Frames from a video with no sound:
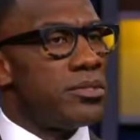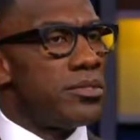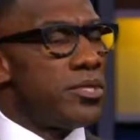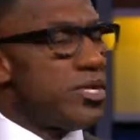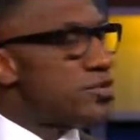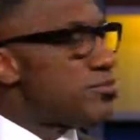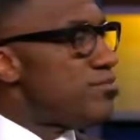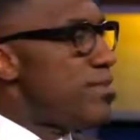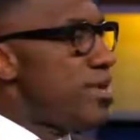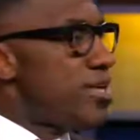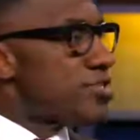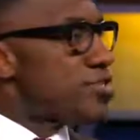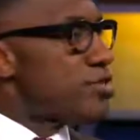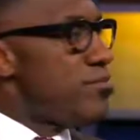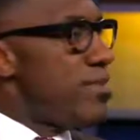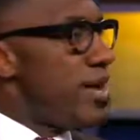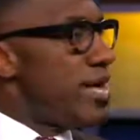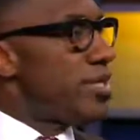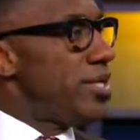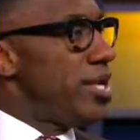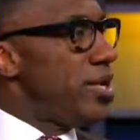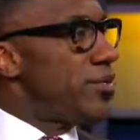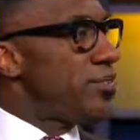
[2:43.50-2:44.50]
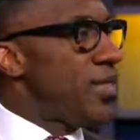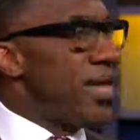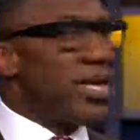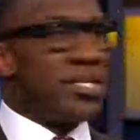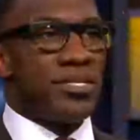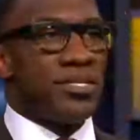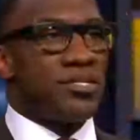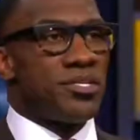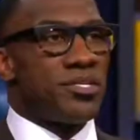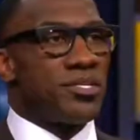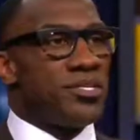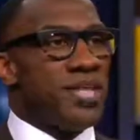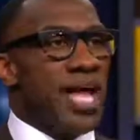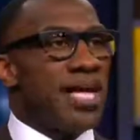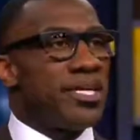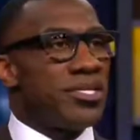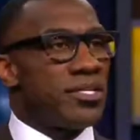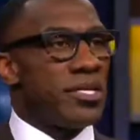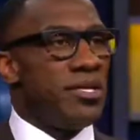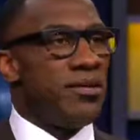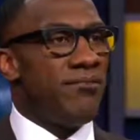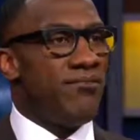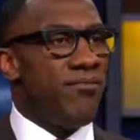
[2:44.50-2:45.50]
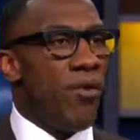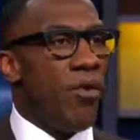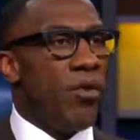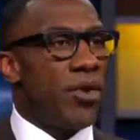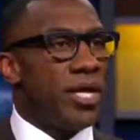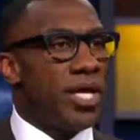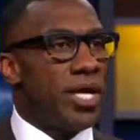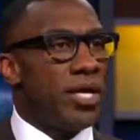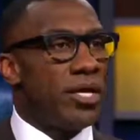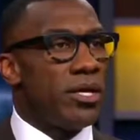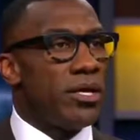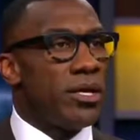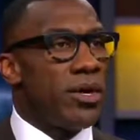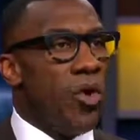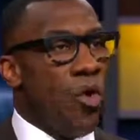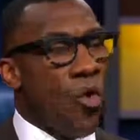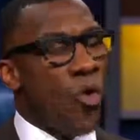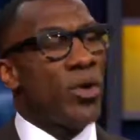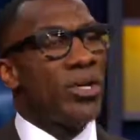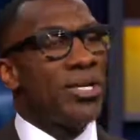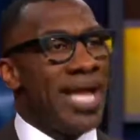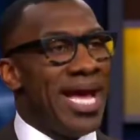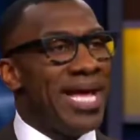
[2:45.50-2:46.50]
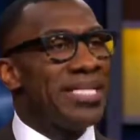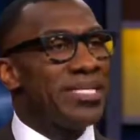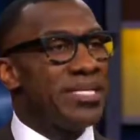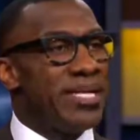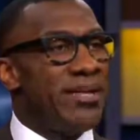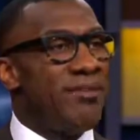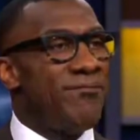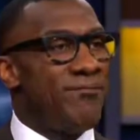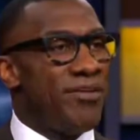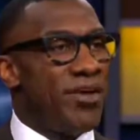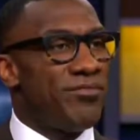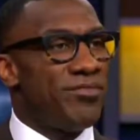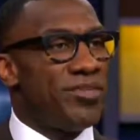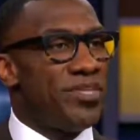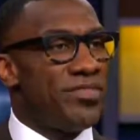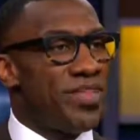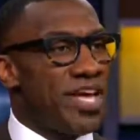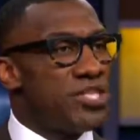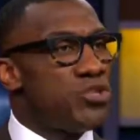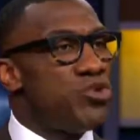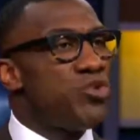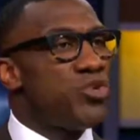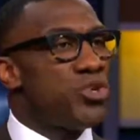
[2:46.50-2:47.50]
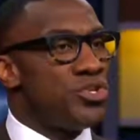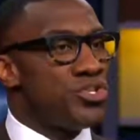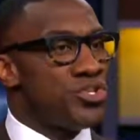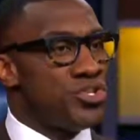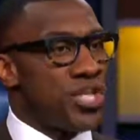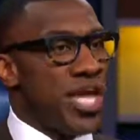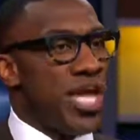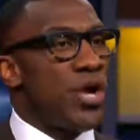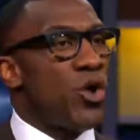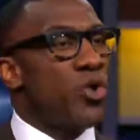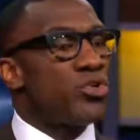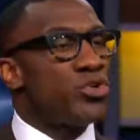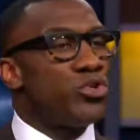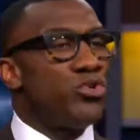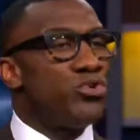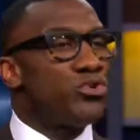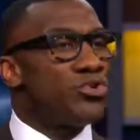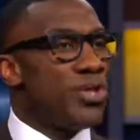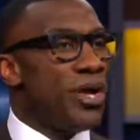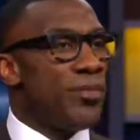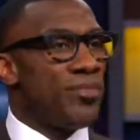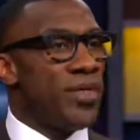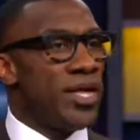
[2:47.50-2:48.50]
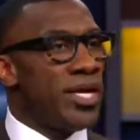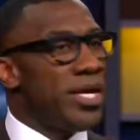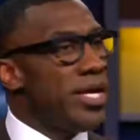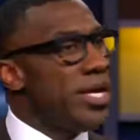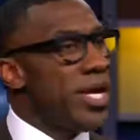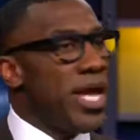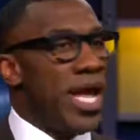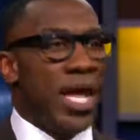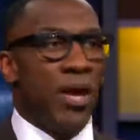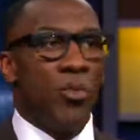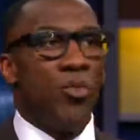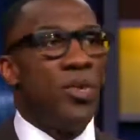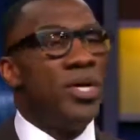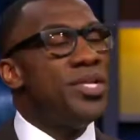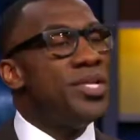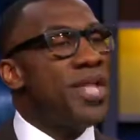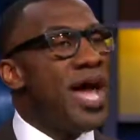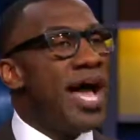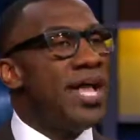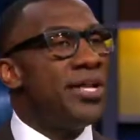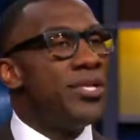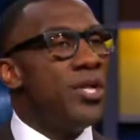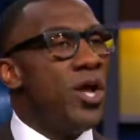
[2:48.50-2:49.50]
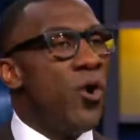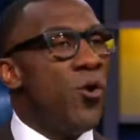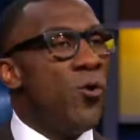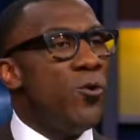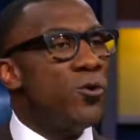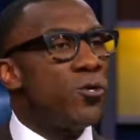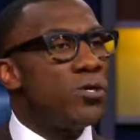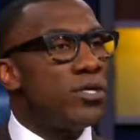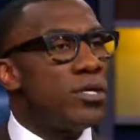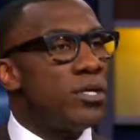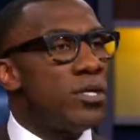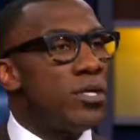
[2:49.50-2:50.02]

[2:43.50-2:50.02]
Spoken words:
Does Mr. McNair think this is 1940 or 1950 that you can say or do something and we not know?